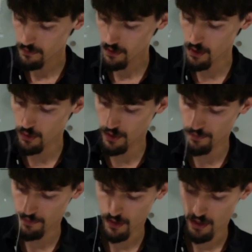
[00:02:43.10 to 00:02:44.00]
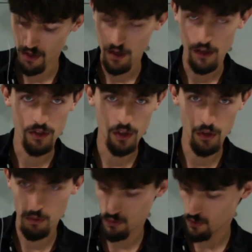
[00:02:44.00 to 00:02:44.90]
Okay,
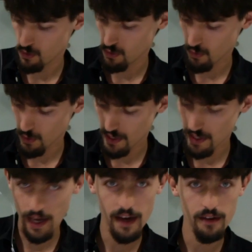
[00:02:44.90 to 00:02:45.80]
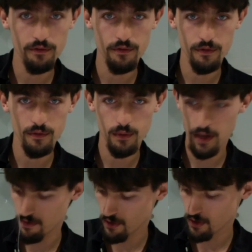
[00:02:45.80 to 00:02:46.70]
so we have
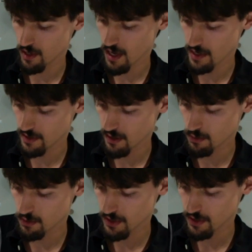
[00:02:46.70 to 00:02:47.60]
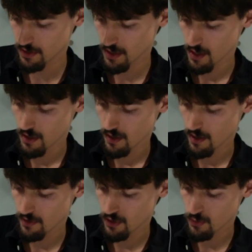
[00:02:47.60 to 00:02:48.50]
our line doubled here.
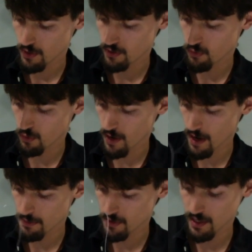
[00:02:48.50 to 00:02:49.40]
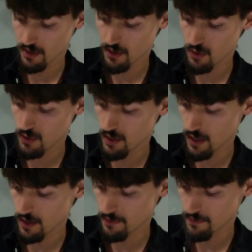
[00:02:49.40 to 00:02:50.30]
Give it 3 or 4 wraps, and that's a uni
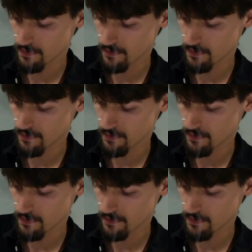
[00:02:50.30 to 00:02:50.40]
knot.